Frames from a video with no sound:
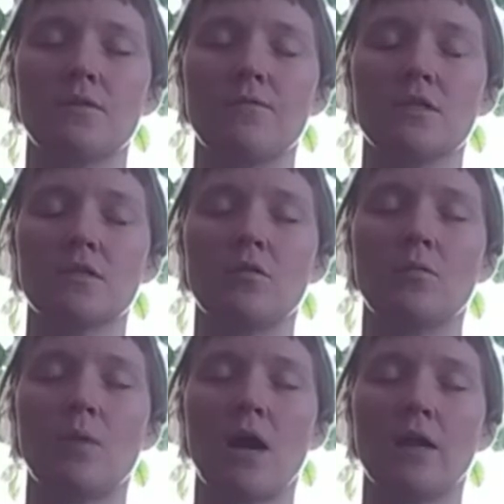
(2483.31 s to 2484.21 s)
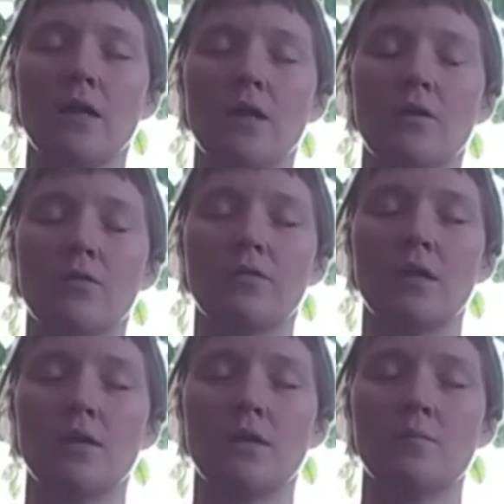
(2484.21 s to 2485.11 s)
in the physical body or
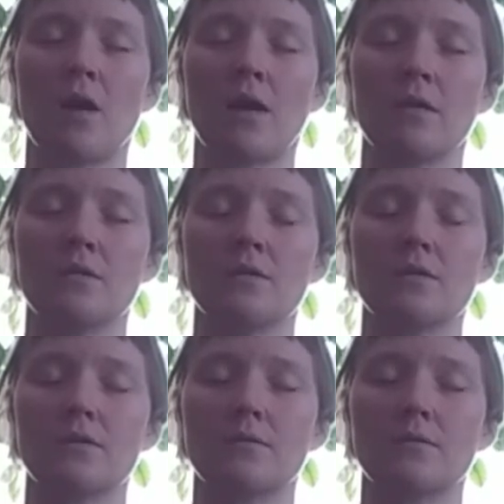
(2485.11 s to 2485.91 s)
thinking mind.